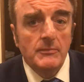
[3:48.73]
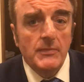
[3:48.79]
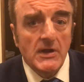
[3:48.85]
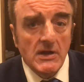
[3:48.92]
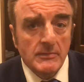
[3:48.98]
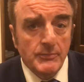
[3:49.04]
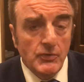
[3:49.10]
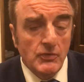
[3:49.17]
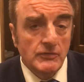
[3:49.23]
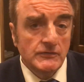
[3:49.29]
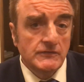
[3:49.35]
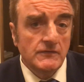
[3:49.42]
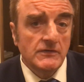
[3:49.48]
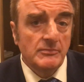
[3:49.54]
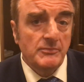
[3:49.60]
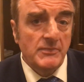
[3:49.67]
being put
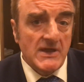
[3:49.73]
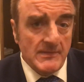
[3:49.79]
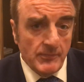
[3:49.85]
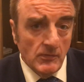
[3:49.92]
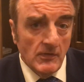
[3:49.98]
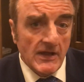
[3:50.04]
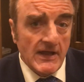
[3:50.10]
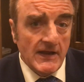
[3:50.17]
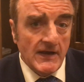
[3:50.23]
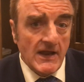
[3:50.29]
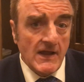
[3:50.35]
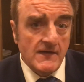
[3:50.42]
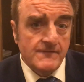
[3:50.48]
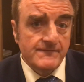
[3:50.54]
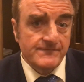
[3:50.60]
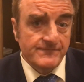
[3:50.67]
to the people in
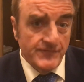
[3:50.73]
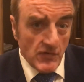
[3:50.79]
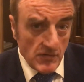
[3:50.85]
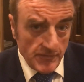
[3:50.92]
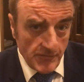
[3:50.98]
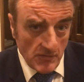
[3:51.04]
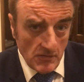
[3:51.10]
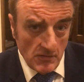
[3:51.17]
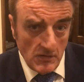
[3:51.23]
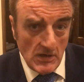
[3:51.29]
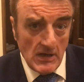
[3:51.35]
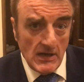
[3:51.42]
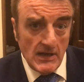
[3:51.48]
a further